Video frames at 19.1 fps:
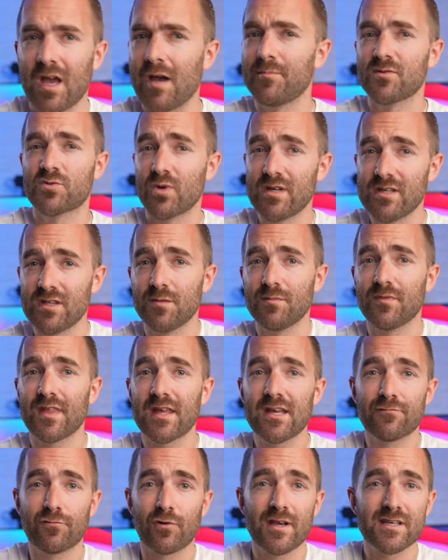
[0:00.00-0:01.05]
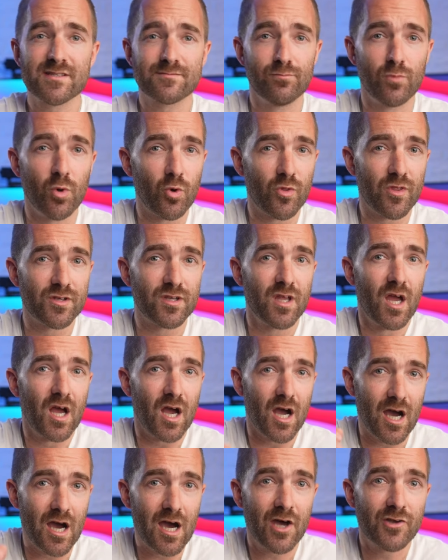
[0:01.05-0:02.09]
And between them, they have raised more than
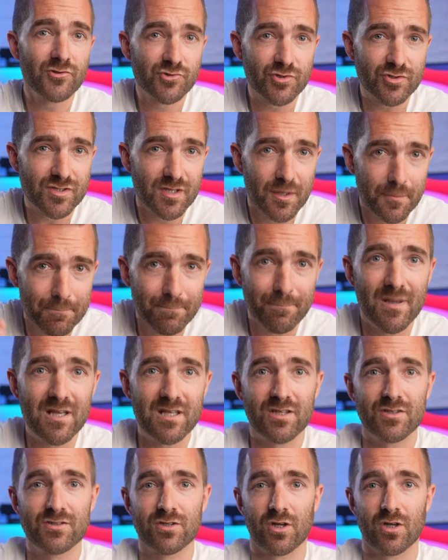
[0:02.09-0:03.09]
$100 million.